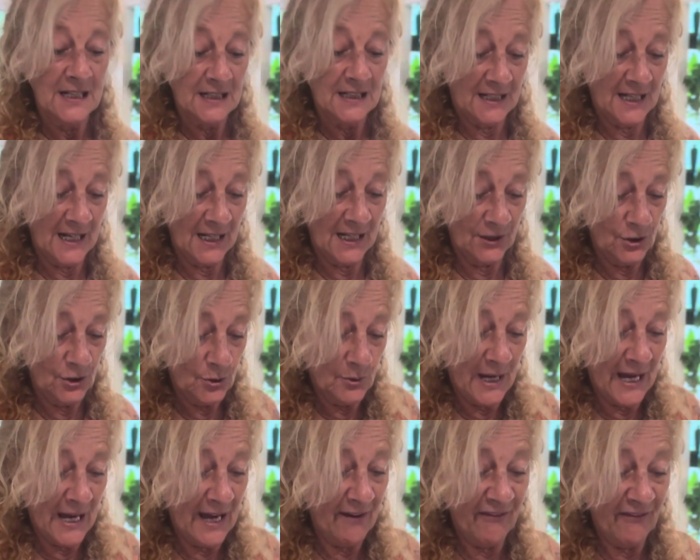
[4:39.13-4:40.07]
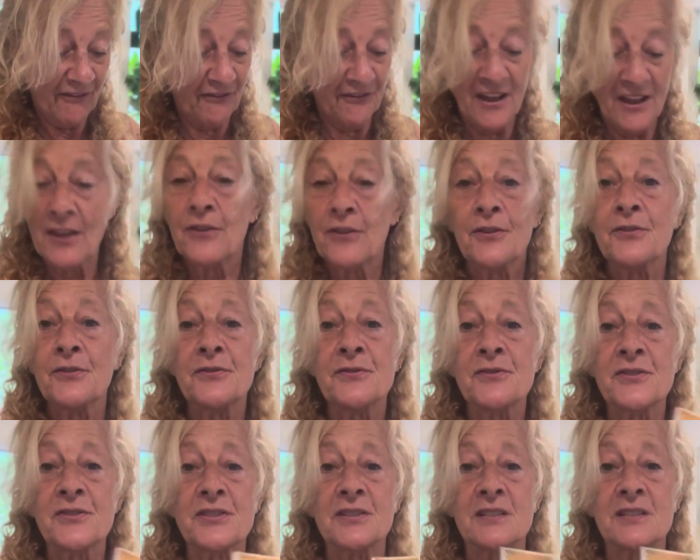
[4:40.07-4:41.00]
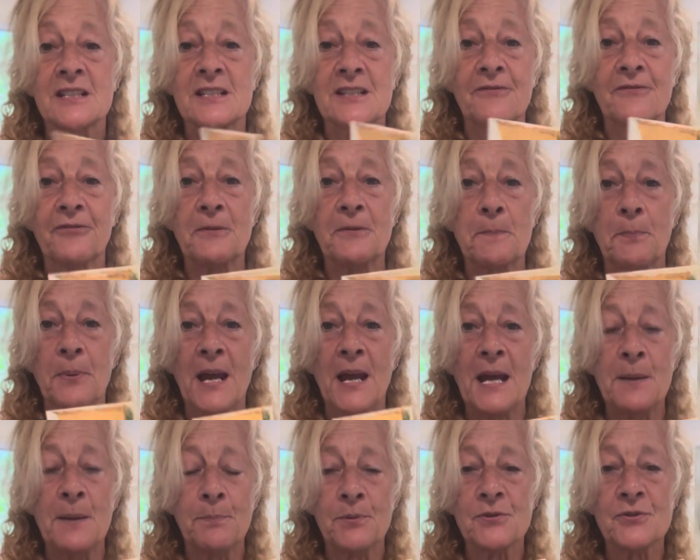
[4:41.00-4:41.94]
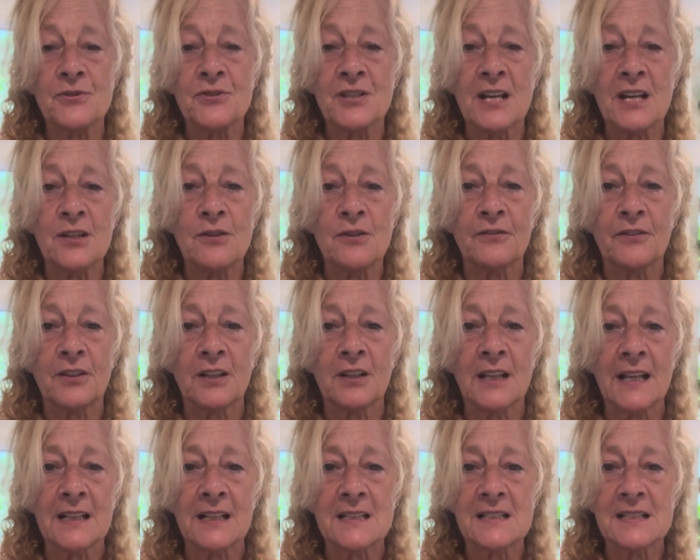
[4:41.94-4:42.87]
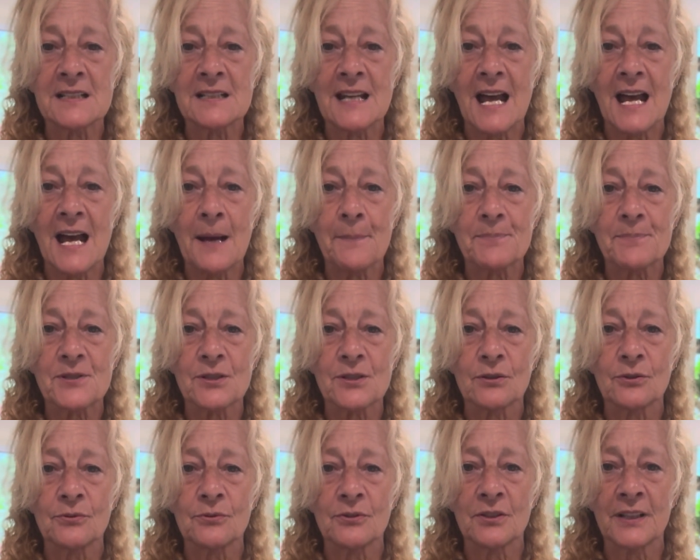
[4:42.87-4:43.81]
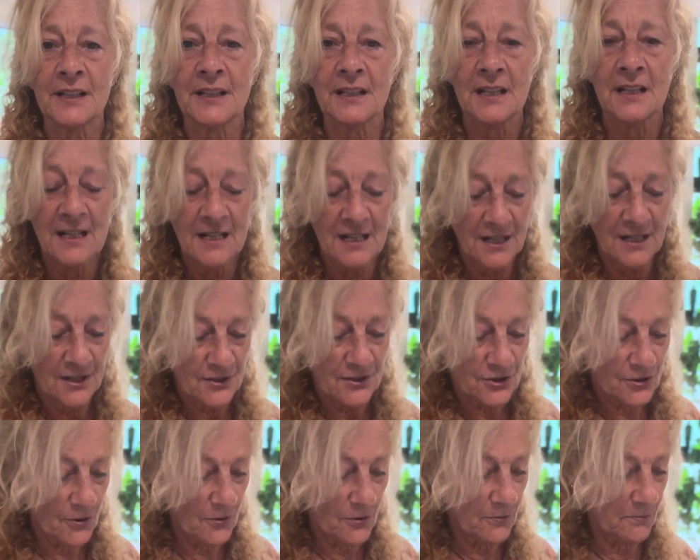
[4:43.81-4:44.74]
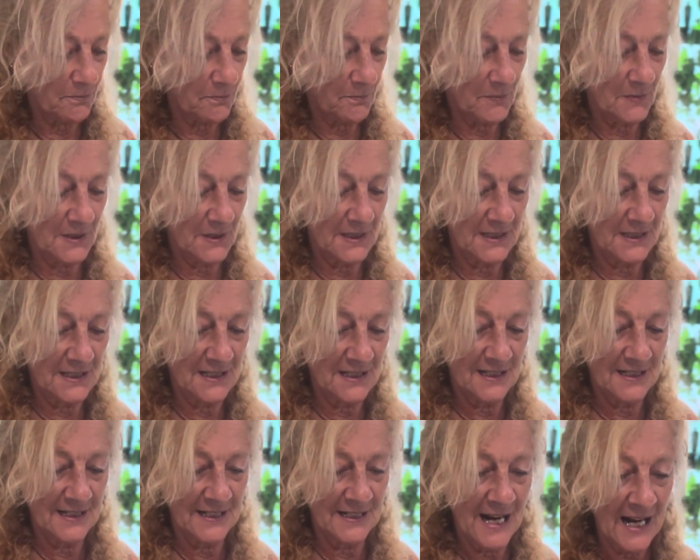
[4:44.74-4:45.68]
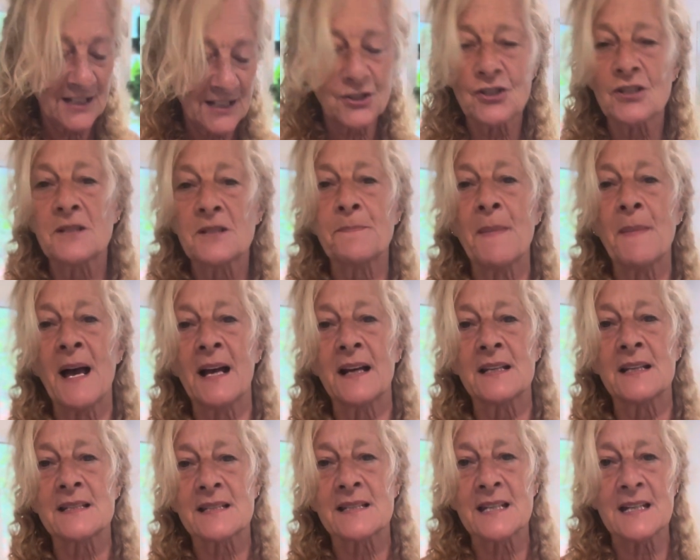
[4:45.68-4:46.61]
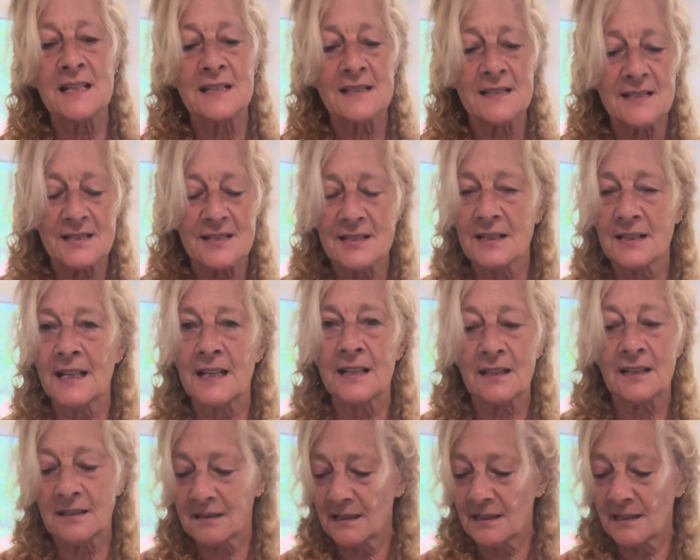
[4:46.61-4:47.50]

Can you have feathers and different papers that you've collected? Absolutely. So not just magazines, slick